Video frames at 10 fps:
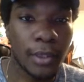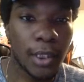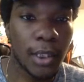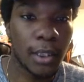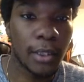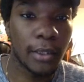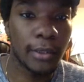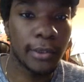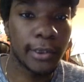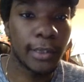Uh,
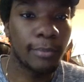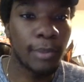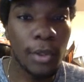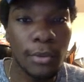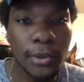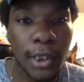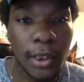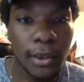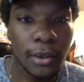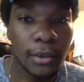Campona,